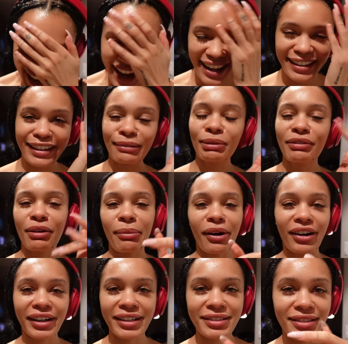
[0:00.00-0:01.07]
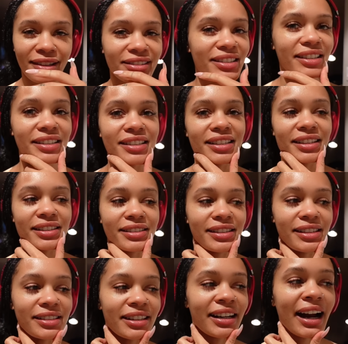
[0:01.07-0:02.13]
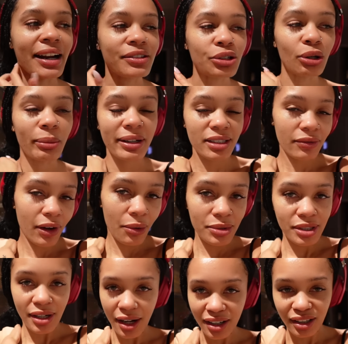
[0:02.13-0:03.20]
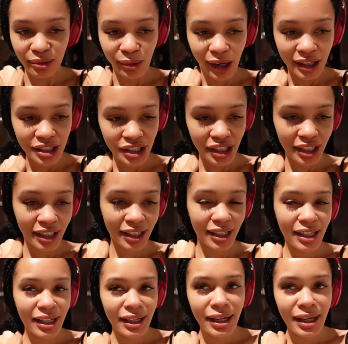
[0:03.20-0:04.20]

I can't believe I'm already sucked into the season. I told myself I was not gonna watch it